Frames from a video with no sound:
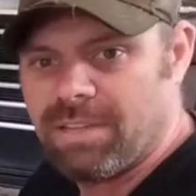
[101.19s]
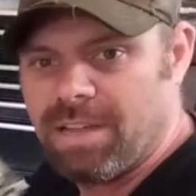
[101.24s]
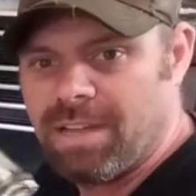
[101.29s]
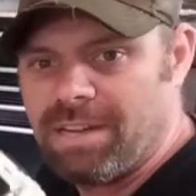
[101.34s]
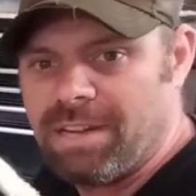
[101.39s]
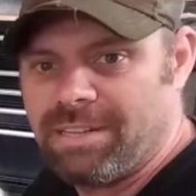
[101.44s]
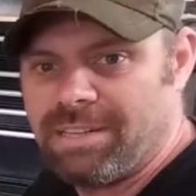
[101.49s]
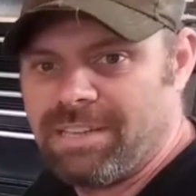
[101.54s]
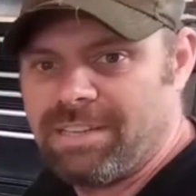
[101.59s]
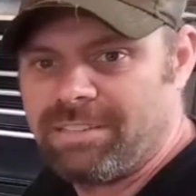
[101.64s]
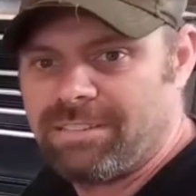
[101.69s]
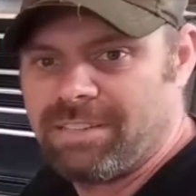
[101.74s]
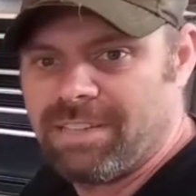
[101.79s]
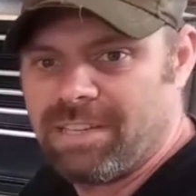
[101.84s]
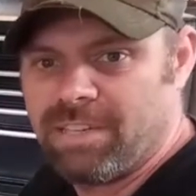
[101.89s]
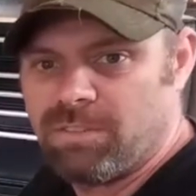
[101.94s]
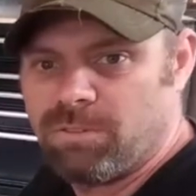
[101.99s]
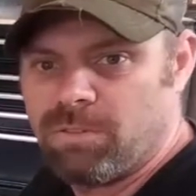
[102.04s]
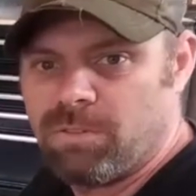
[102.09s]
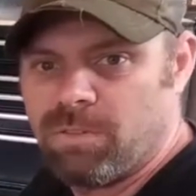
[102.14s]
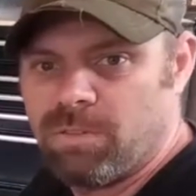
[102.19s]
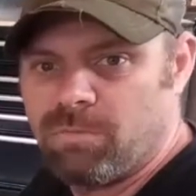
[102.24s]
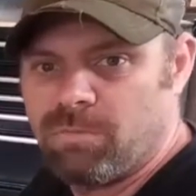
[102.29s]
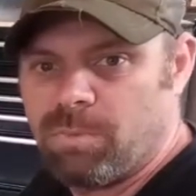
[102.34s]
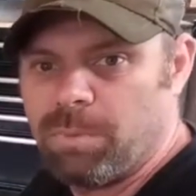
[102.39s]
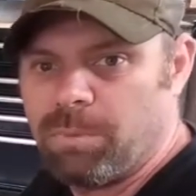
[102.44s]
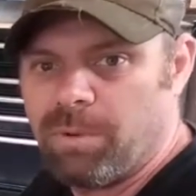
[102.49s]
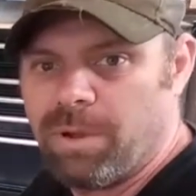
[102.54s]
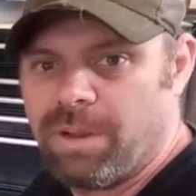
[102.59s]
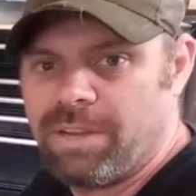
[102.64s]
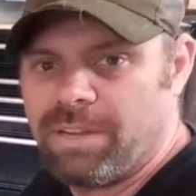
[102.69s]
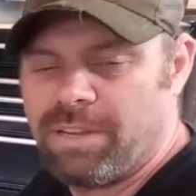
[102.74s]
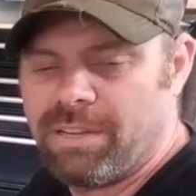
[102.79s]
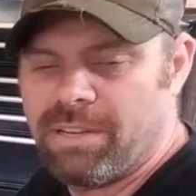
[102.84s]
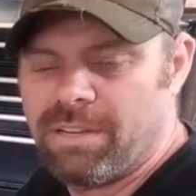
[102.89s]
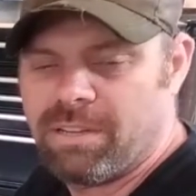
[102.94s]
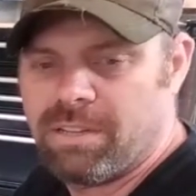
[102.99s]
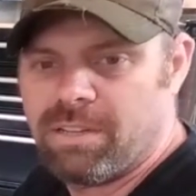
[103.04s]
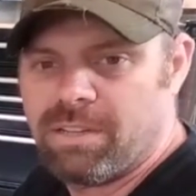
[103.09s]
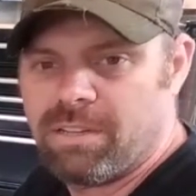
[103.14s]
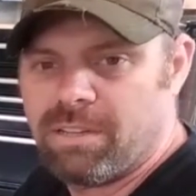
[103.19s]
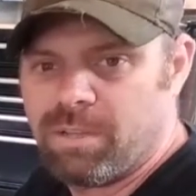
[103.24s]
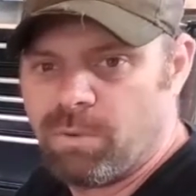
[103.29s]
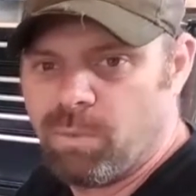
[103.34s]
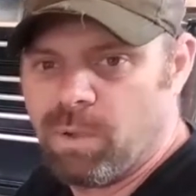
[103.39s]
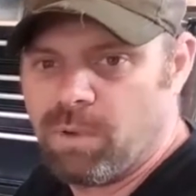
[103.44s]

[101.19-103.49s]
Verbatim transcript: And then these things will be ready to